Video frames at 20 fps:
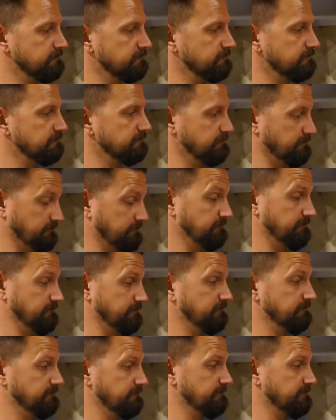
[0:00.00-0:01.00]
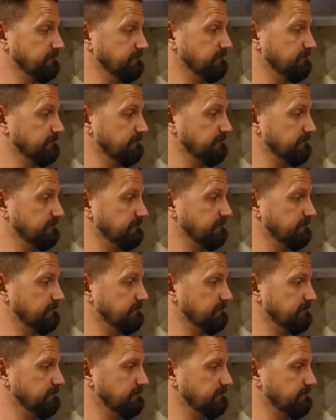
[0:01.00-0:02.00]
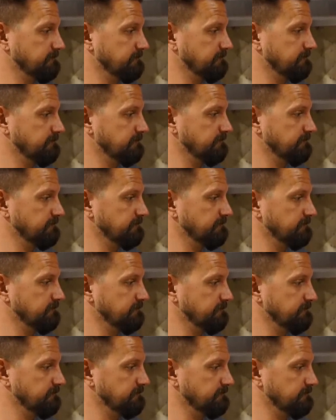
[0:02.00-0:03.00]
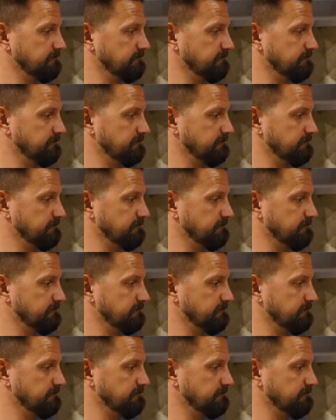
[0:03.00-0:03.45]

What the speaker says: This person isn't speaking.